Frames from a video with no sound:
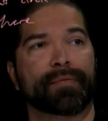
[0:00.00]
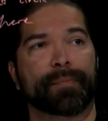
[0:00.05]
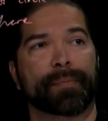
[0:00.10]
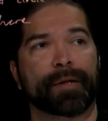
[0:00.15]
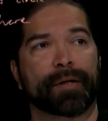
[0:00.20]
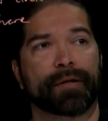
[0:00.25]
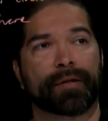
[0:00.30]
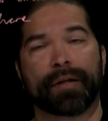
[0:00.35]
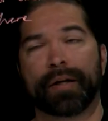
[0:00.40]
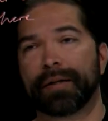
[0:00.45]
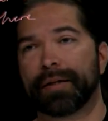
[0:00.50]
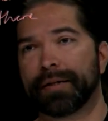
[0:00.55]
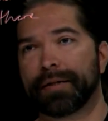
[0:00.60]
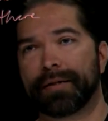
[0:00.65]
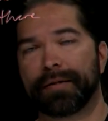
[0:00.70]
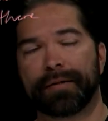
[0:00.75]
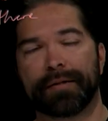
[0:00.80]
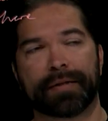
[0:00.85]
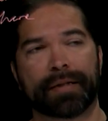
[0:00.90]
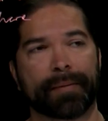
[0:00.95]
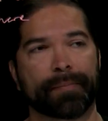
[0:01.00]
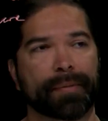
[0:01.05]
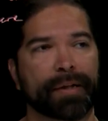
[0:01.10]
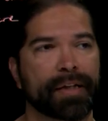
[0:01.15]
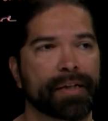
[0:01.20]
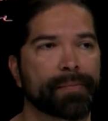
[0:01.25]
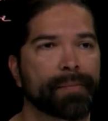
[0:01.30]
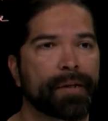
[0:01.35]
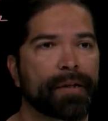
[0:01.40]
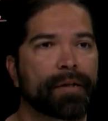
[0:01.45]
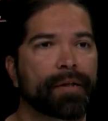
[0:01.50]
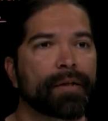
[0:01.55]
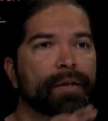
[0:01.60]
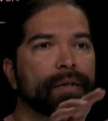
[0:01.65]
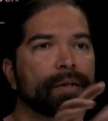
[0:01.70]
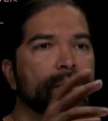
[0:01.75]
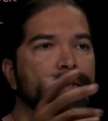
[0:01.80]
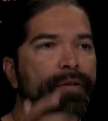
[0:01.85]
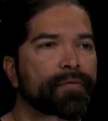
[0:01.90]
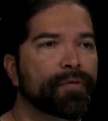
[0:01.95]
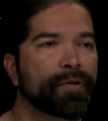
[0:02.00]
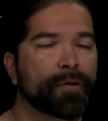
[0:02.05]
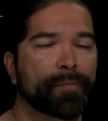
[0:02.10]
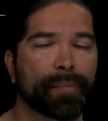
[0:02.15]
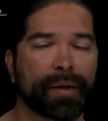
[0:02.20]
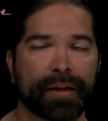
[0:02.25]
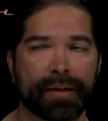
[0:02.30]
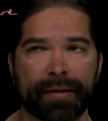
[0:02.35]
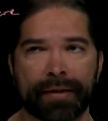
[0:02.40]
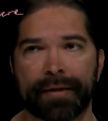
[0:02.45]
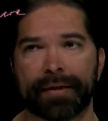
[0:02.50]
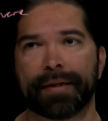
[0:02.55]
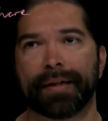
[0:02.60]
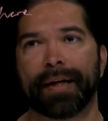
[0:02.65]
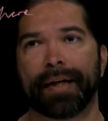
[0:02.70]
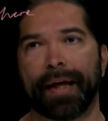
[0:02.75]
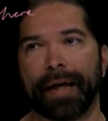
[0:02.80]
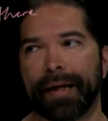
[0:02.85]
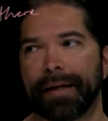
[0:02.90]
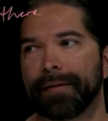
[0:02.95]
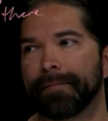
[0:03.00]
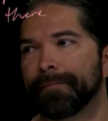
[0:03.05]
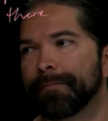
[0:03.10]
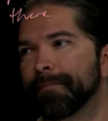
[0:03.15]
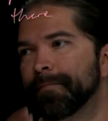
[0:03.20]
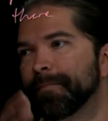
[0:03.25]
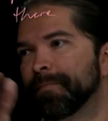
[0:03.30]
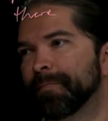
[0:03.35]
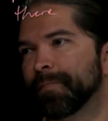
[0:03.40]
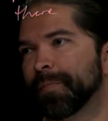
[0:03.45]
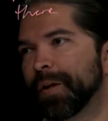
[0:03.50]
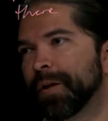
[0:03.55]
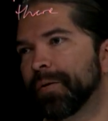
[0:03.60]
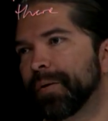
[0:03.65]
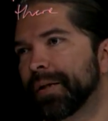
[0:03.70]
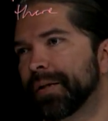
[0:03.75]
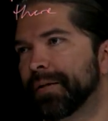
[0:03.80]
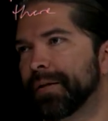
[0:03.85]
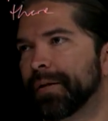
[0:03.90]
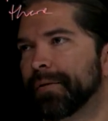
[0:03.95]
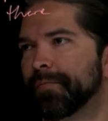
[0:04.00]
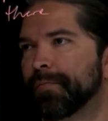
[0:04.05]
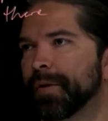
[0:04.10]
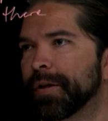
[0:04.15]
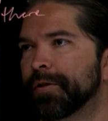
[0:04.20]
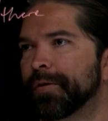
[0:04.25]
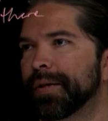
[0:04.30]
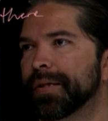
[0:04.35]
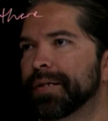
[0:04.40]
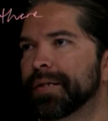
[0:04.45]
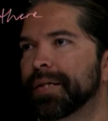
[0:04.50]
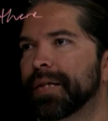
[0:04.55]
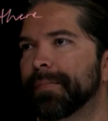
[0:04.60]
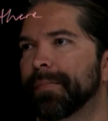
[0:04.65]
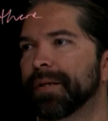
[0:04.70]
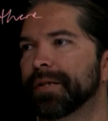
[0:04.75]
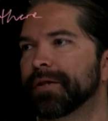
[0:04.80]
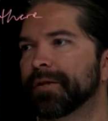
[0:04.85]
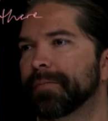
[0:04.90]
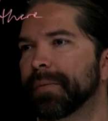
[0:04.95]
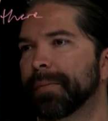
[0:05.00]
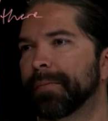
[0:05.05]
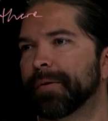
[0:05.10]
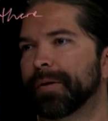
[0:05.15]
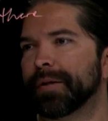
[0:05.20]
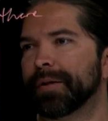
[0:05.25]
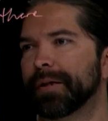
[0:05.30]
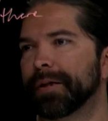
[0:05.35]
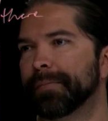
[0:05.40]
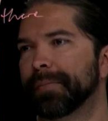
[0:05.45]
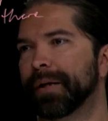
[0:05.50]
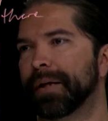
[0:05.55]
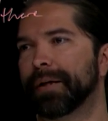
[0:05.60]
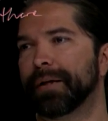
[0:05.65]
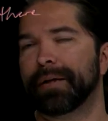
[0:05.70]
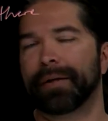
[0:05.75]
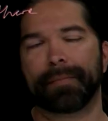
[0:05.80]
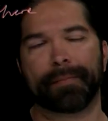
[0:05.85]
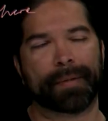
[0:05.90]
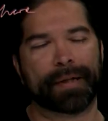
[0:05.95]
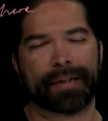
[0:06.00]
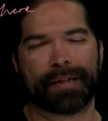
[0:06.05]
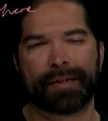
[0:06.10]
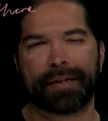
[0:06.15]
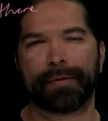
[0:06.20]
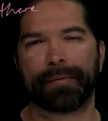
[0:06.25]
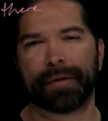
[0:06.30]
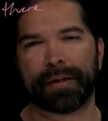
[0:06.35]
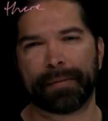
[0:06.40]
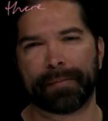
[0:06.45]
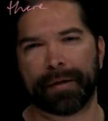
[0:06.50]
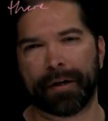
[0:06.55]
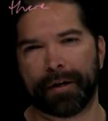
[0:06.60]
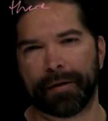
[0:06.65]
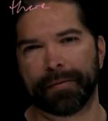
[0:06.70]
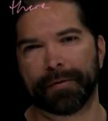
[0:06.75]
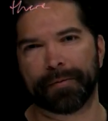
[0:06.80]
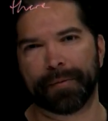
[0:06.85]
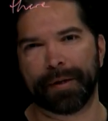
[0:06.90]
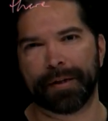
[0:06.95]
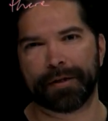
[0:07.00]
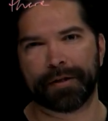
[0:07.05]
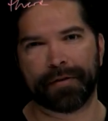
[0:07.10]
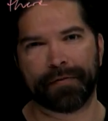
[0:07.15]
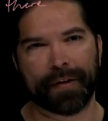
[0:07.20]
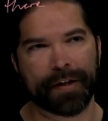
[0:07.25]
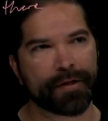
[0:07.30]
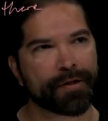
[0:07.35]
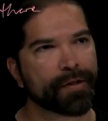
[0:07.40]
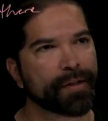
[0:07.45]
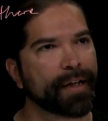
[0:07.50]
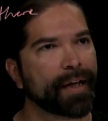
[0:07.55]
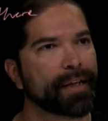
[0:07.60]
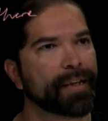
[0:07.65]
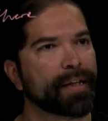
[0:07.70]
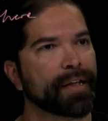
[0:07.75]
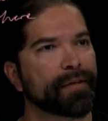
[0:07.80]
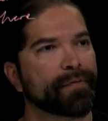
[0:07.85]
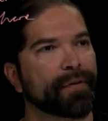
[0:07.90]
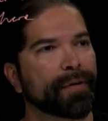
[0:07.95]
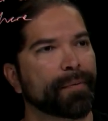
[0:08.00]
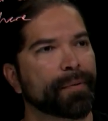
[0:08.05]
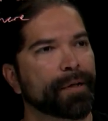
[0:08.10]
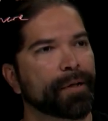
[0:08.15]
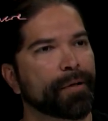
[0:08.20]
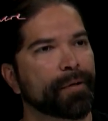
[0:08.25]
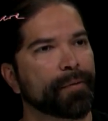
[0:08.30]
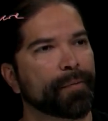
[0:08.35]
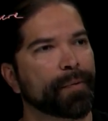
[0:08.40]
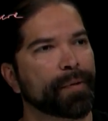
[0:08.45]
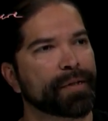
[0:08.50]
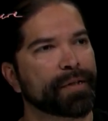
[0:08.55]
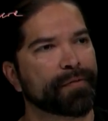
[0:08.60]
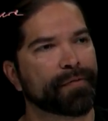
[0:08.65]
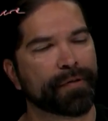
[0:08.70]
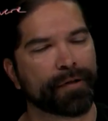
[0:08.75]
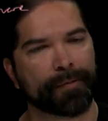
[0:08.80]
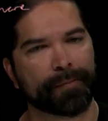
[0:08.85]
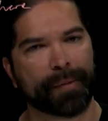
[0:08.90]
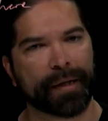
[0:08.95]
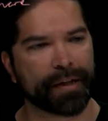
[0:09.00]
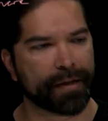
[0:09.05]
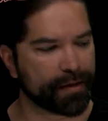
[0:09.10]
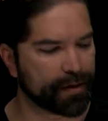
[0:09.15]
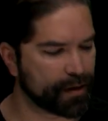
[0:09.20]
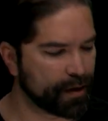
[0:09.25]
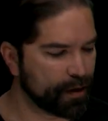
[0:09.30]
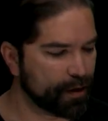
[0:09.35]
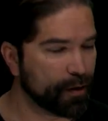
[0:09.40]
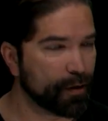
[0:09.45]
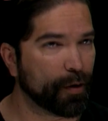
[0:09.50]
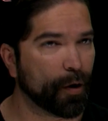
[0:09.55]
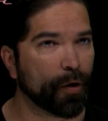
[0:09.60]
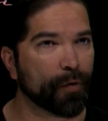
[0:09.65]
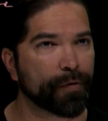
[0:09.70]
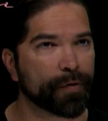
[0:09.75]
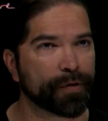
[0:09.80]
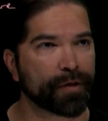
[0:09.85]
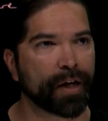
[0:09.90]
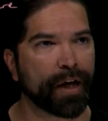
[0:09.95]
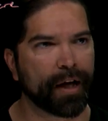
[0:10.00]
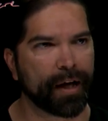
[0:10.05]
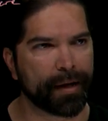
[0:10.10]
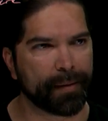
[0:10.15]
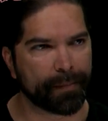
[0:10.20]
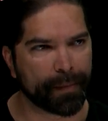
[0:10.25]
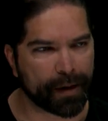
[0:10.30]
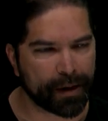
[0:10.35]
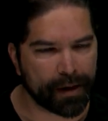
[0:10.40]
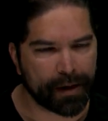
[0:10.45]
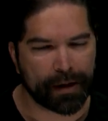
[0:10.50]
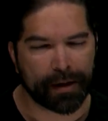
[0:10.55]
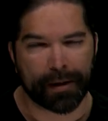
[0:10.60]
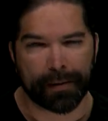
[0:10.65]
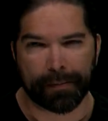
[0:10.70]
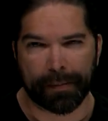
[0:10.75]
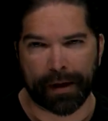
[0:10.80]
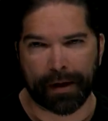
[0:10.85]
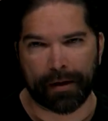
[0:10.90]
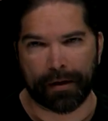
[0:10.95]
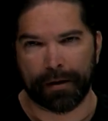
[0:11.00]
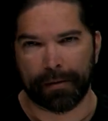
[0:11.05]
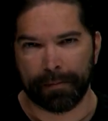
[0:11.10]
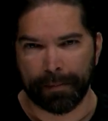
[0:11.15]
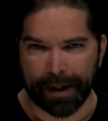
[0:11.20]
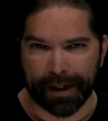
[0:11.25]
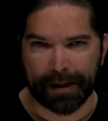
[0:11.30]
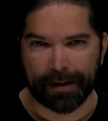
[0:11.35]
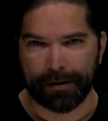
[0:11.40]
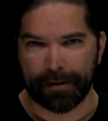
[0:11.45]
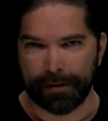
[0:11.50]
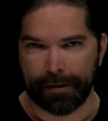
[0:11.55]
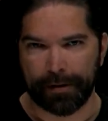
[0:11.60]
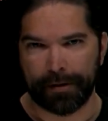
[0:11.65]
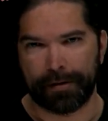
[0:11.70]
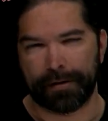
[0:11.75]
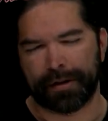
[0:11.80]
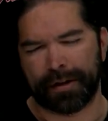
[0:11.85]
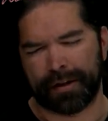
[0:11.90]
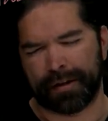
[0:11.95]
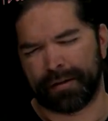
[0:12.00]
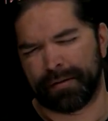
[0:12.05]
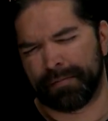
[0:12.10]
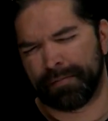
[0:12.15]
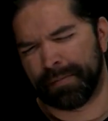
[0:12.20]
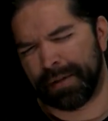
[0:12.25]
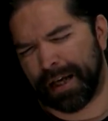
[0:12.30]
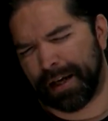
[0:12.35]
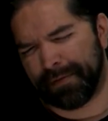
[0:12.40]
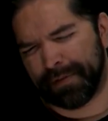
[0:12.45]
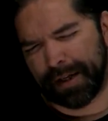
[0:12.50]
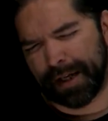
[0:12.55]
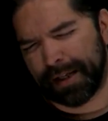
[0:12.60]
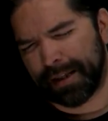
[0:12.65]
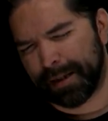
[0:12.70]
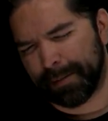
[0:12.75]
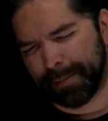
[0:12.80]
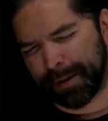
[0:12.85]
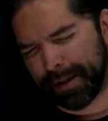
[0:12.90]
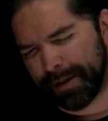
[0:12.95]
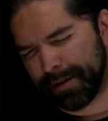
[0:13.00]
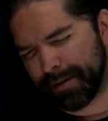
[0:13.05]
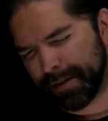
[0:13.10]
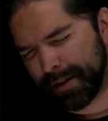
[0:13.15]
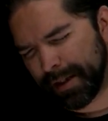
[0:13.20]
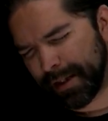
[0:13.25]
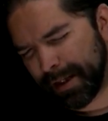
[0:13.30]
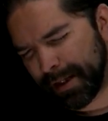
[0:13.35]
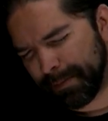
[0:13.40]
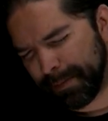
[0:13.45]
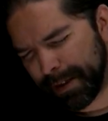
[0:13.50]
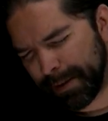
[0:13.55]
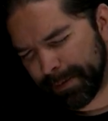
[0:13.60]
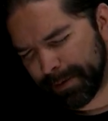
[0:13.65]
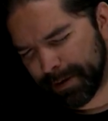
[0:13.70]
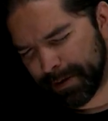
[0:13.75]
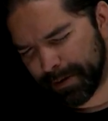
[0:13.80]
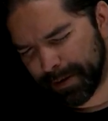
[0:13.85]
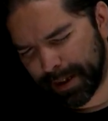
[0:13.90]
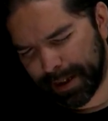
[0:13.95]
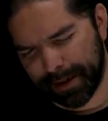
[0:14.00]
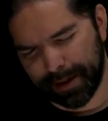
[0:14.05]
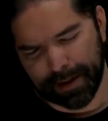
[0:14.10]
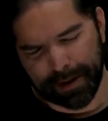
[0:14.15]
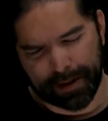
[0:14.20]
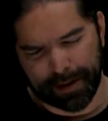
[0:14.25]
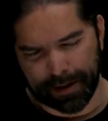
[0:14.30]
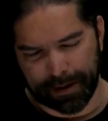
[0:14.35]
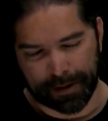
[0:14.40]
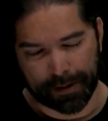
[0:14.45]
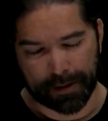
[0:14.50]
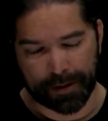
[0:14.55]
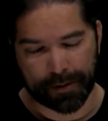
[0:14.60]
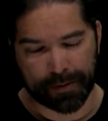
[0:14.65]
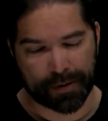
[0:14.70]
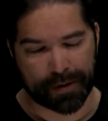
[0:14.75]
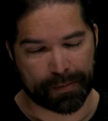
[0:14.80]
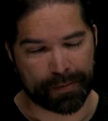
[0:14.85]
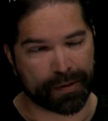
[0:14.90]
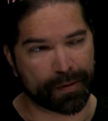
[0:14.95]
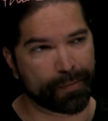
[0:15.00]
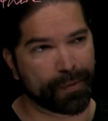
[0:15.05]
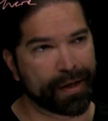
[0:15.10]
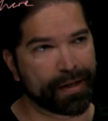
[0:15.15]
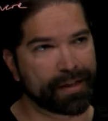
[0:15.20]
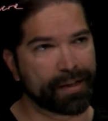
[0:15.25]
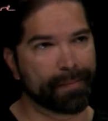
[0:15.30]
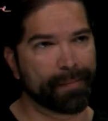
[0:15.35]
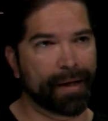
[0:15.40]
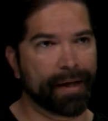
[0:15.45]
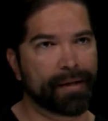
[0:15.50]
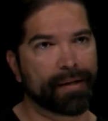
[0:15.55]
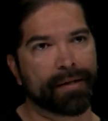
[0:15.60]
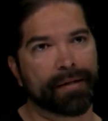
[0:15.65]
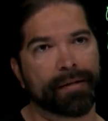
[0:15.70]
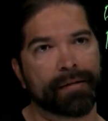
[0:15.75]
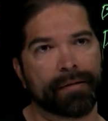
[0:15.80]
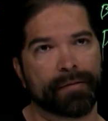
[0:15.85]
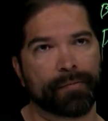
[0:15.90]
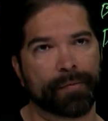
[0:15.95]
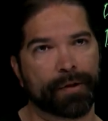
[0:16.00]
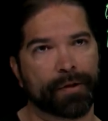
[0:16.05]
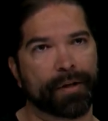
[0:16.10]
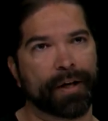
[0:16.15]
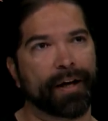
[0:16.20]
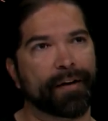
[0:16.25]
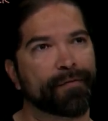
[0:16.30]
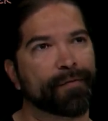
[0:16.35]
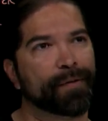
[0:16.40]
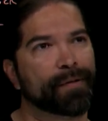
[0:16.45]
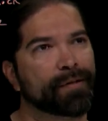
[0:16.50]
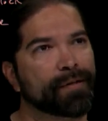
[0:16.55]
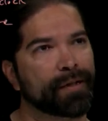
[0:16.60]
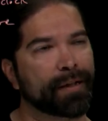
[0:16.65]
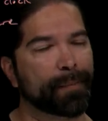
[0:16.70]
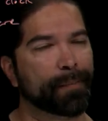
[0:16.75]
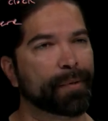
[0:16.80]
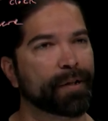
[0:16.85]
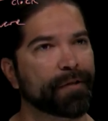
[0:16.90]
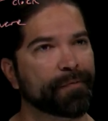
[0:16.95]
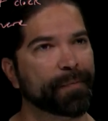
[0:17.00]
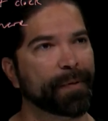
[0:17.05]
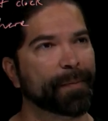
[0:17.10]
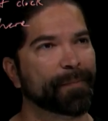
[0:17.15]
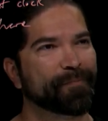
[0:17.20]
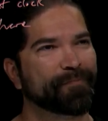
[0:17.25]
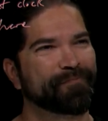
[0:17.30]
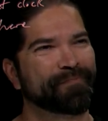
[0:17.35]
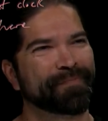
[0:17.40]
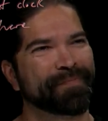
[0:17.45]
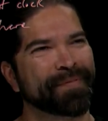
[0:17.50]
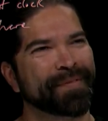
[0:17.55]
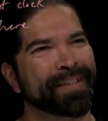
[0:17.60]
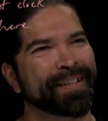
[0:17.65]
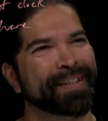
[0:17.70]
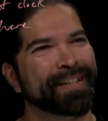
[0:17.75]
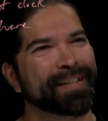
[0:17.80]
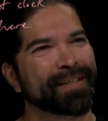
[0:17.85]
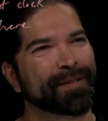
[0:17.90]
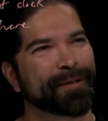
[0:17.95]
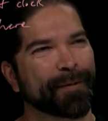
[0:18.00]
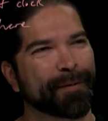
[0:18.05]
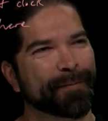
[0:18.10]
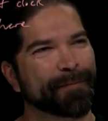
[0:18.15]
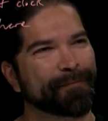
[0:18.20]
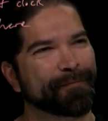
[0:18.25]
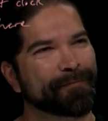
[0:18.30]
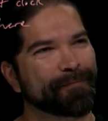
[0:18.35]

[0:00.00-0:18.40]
a bigger clock that's still in the same placement. Difficult buttons, again, it addresses the muscle memory a little bit, but it's still within my arm's reach. Eventually, I think if I were to go with difficult buttons over time, my arm might learn to navigate the buttons, and I'd be able to do that. You can do some surprising math when you're halfway asleep, believe me. So